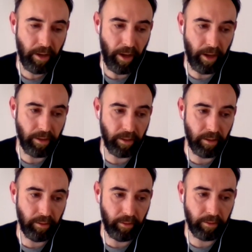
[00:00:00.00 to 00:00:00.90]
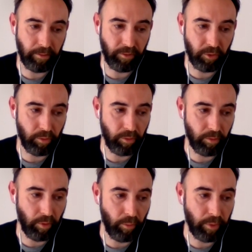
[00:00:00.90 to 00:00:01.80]
And I think you
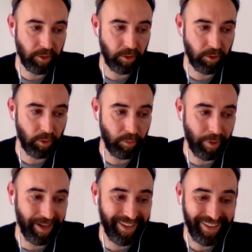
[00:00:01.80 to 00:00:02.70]
always show